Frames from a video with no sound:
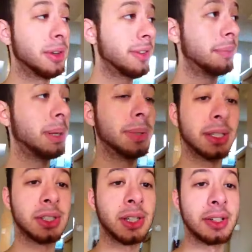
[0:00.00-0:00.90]
We've had people
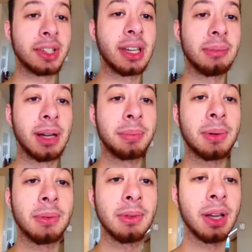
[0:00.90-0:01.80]
at church come up,
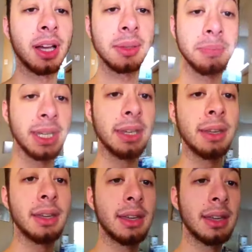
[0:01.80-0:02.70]
hug me,
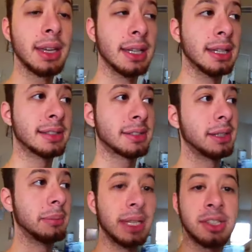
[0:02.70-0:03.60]
and then
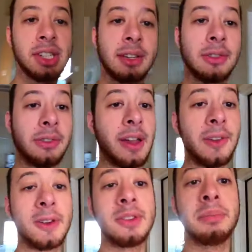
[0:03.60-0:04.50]
slip me a check for five
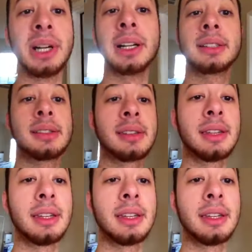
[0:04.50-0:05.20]
hundred bucks.